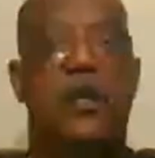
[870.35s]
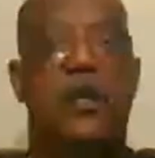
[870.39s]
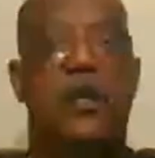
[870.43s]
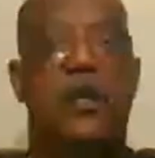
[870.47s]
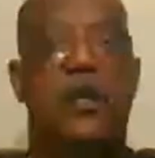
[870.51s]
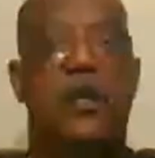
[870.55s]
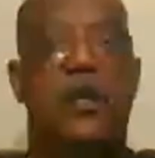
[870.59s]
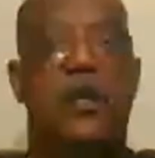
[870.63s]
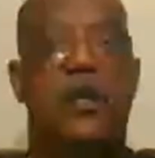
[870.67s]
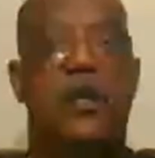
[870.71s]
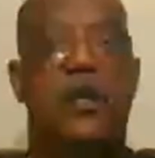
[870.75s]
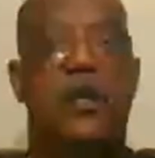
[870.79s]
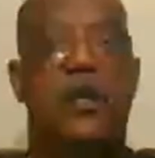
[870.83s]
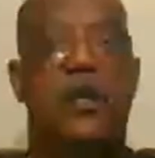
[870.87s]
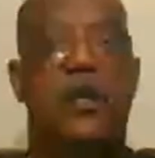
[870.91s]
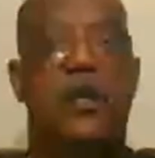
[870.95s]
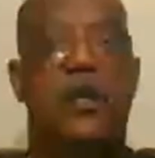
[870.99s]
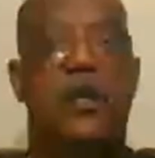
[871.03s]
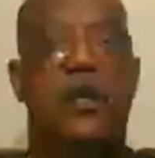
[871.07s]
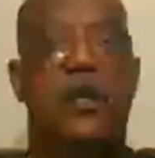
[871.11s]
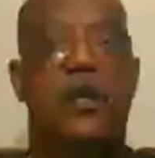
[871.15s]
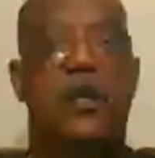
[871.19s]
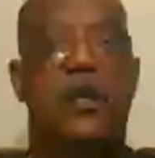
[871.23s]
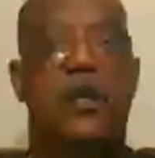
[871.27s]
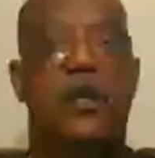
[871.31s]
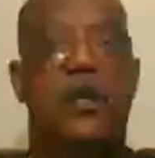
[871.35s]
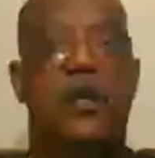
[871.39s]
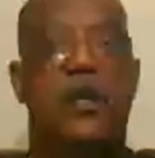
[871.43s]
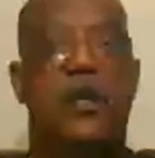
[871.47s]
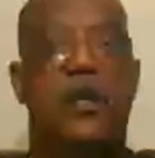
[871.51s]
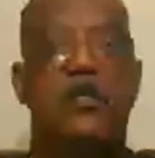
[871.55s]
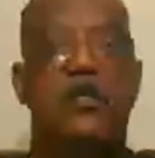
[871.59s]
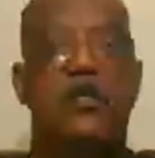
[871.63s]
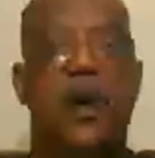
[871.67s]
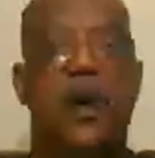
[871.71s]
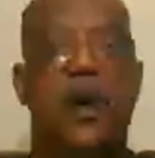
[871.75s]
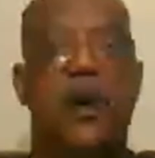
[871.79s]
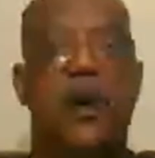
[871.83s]
The creation
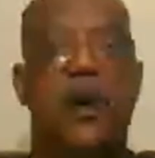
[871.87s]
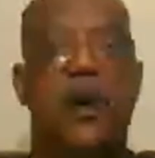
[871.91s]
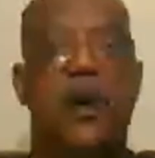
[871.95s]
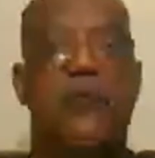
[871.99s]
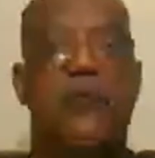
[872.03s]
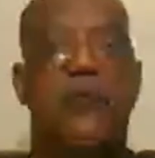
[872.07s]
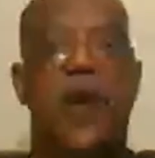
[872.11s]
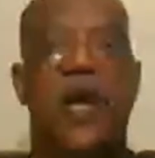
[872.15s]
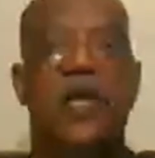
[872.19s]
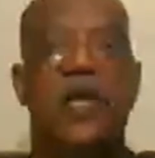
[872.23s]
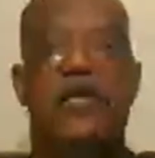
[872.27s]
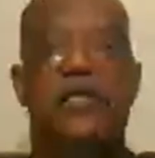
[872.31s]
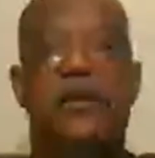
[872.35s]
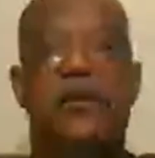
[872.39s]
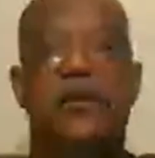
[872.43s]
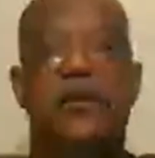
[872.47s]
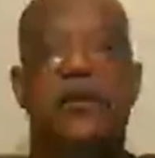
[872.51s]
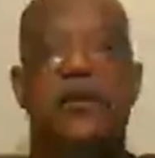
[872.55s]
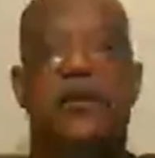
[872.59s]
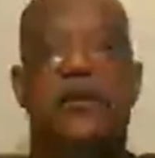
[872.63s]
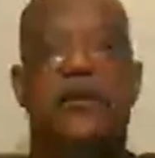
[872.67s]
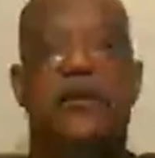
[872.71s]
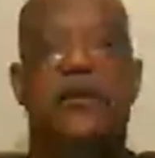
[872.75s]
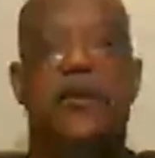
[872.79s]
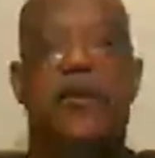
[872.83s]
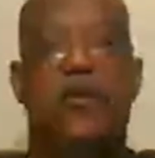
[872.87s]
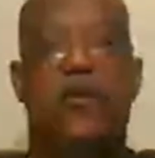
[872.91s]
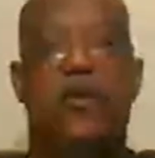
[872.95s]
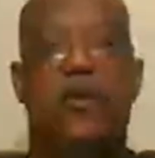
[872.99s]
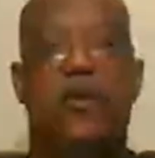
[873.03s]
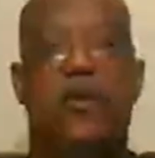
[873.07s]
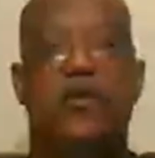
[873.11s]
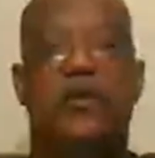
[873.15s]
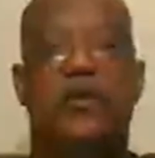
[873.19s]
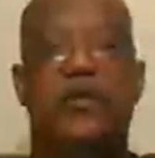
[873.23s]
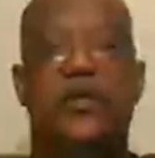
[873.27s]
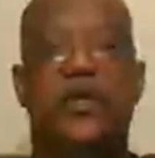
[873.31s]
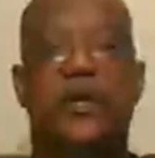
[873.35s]
contains all possible
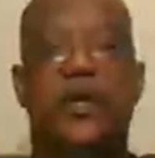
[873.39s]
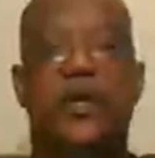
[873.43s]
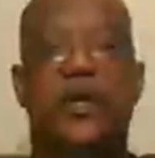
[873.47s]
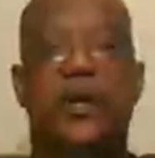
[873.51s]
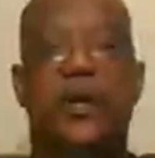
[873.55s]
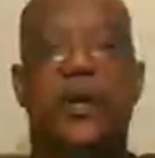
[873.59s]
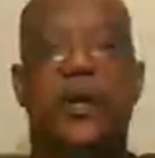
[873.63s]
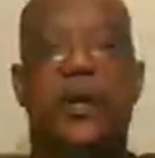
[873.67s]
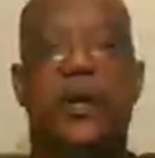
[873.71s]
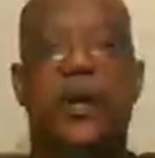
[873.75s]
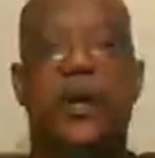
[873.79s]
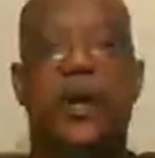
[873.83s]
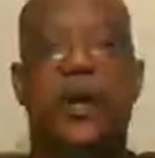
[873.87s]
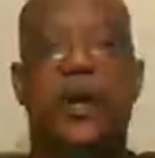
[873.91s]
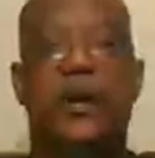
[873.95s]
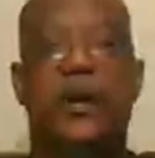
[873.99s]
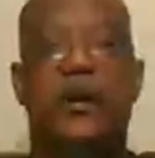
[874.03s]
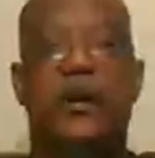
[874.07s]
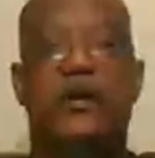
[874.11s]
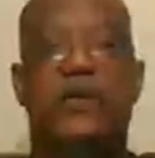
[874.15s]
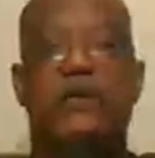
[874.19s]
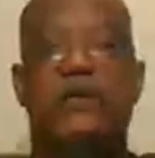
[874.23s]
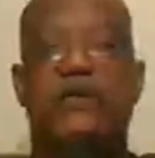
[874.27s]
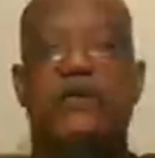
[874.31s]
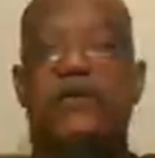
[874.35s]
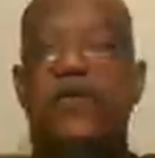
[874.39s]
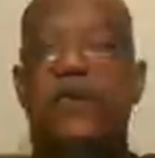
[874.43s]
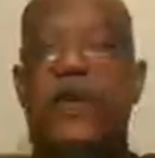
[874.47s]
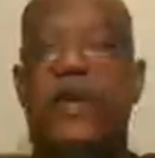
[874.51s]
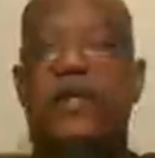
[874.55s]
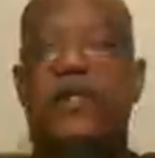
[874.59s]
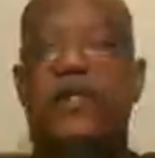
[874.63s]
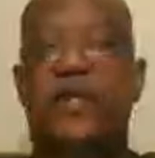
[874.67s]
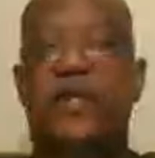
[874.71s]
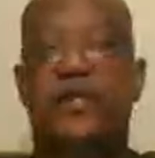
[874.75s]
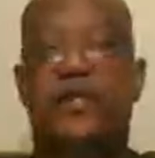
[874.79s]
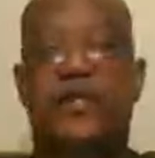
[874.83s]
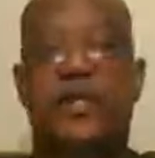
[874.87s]
forms of
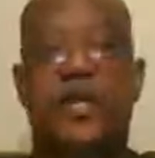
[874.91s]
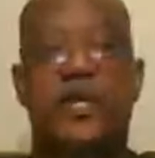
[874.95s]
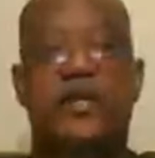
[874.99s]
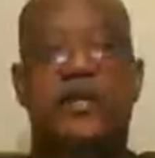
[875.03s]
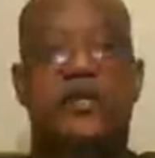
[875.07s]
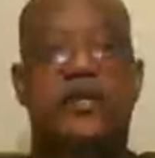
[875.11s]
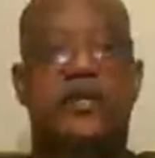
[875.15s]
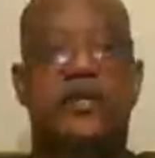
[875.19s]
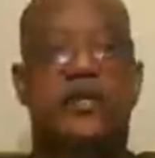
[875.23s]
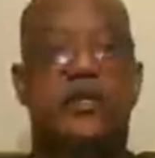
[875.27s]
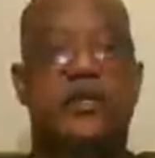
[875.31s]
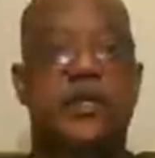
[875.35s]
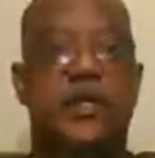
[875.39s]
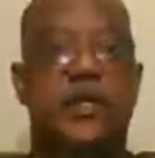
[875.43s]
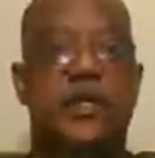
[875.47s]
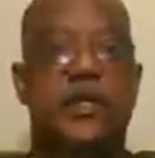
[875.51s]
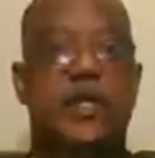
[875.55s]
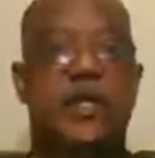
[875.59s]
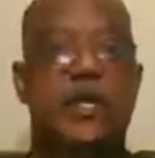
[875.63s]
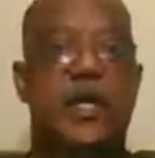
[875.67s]
existence.